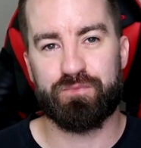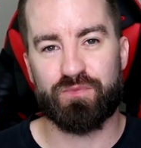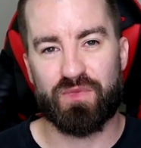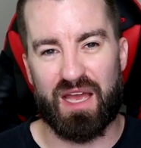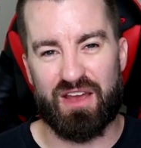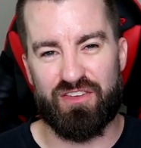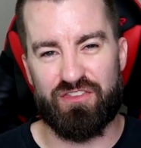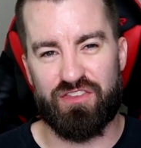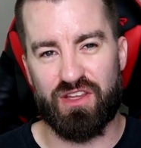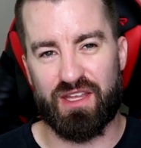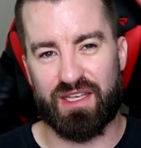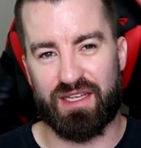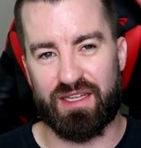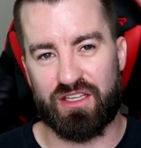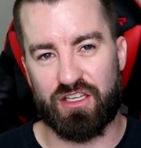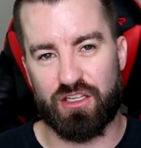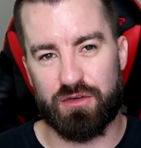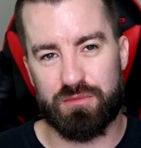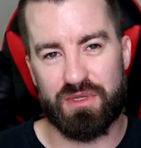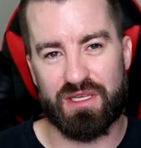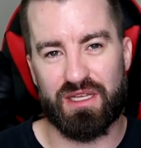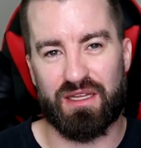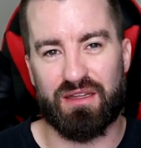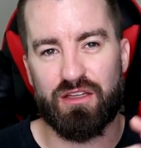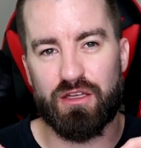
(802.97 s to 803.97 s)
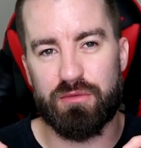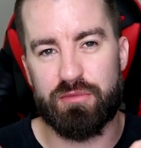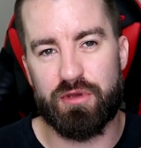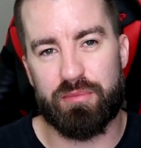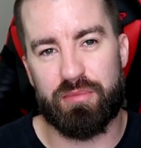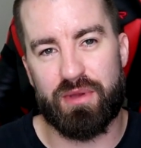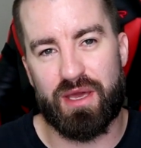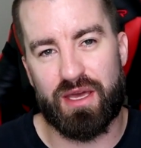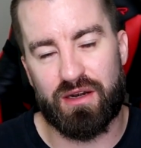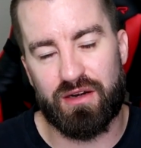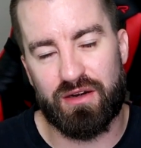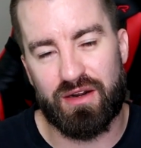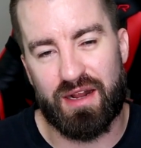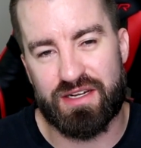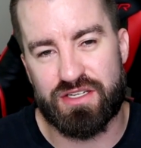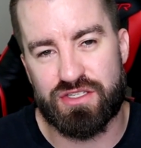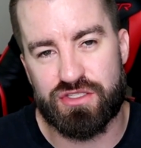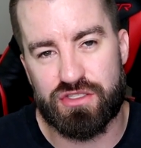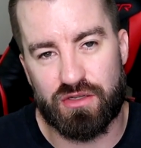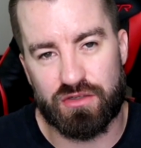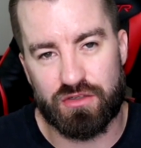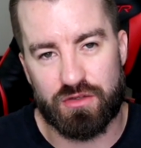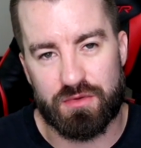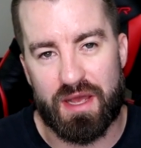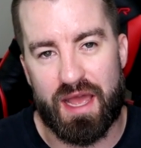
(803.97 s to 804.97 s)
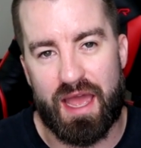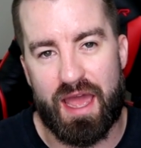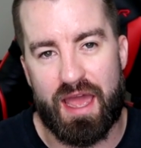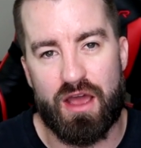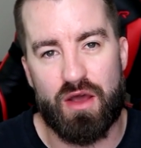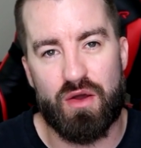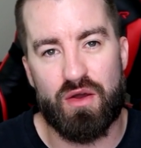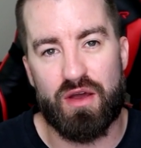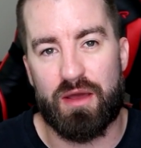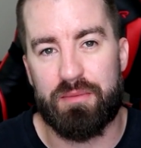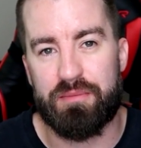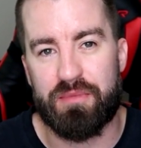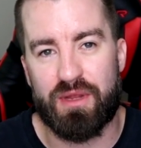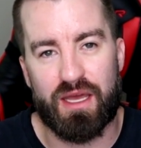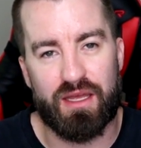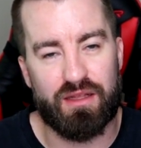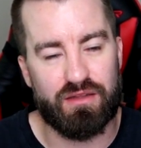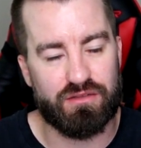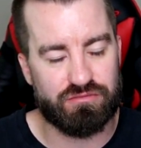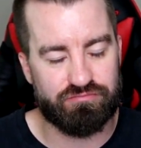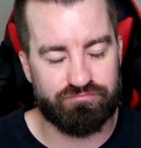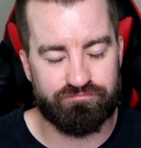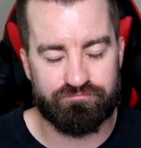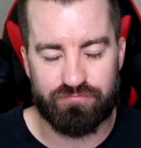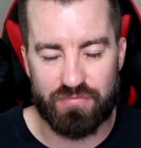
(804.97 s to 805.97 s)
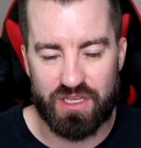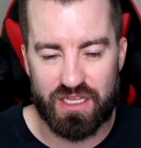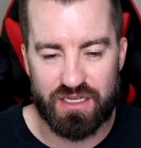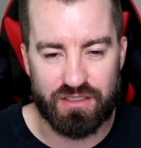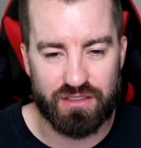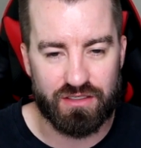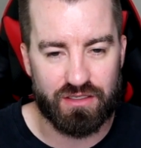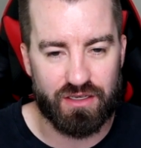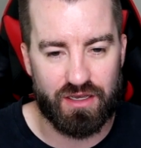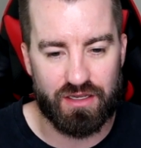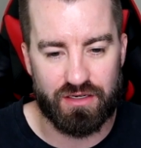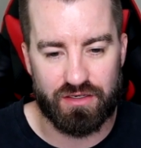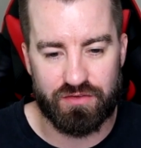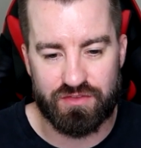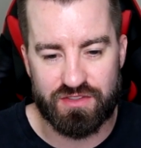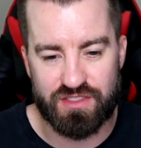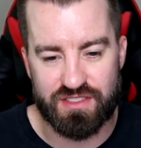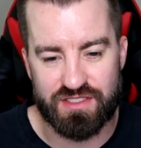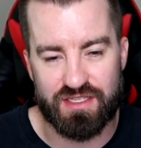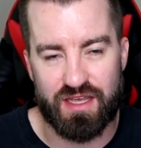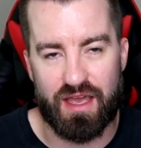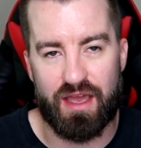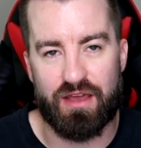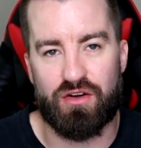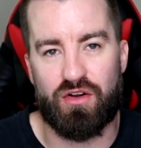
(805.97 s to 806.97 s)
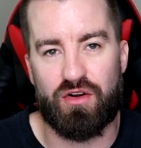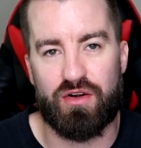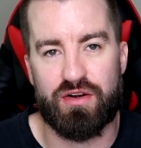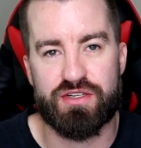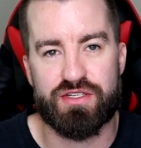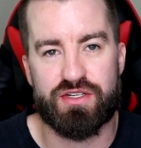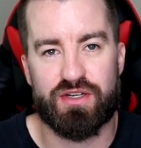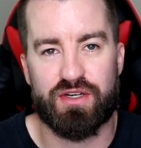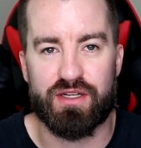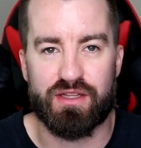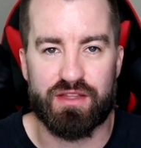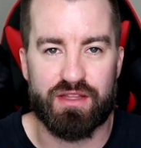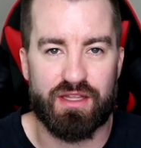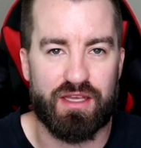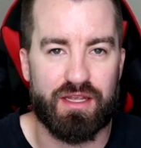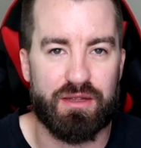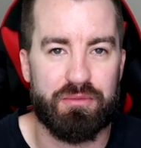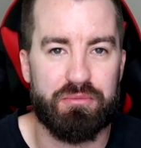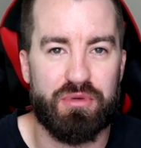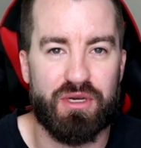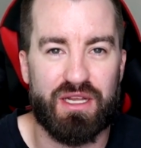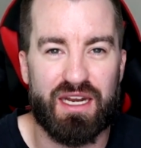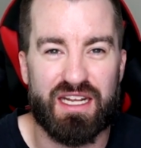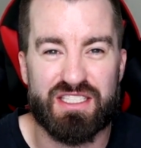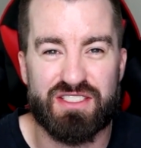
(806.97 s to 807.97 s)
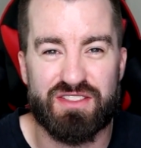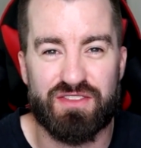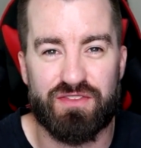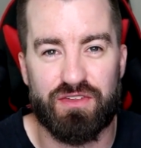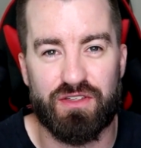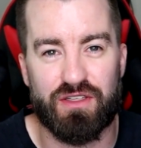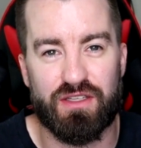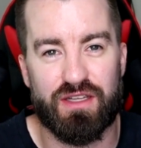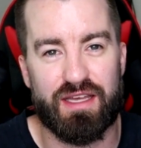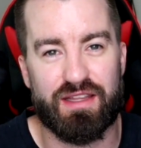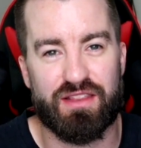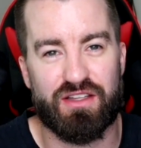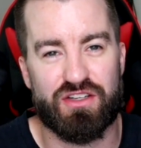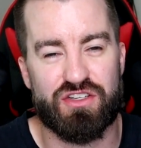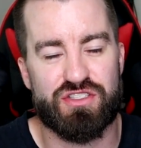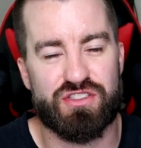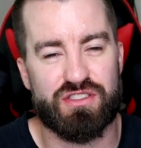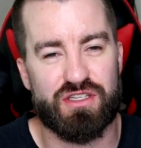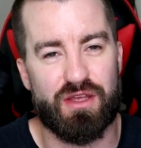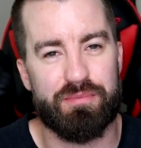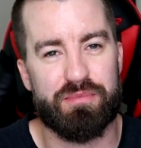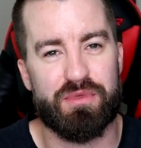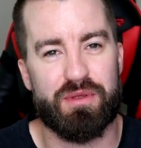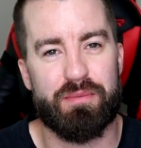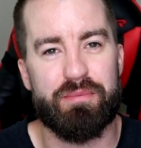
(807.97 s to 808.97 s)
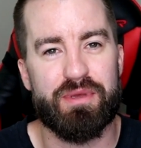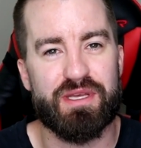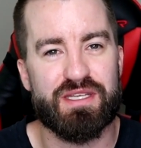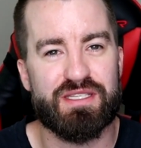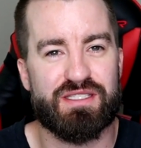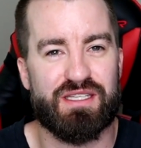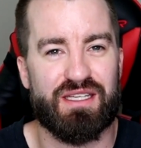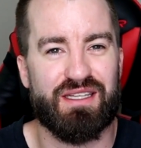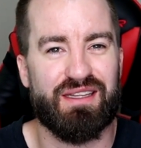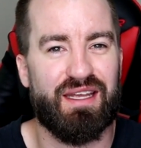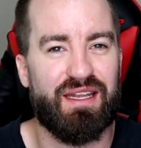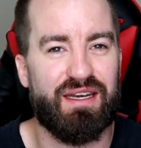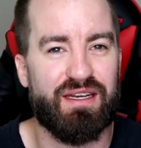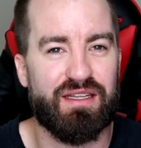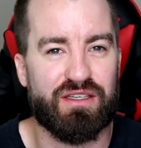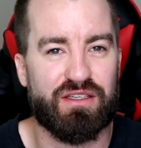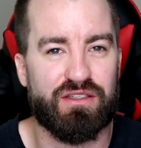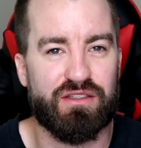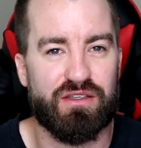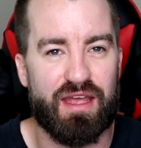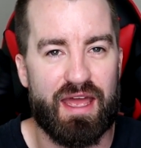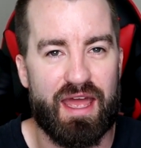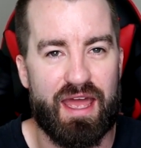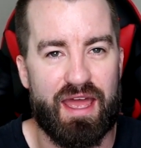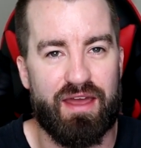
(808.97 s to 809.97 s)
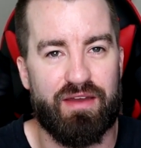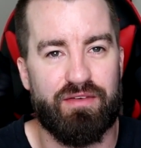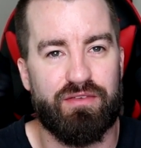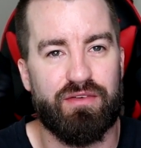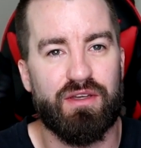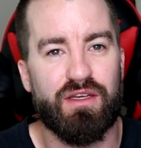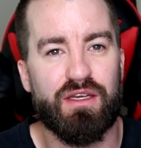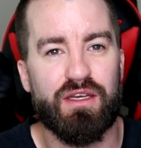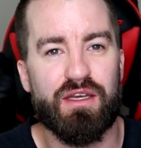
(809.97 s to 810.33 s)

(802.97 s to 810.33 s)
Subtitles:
I feel like it could be a little bit better. I just don't know how. I'm not any kind of design artist or anything, but I just feel like there's something missing that they could have.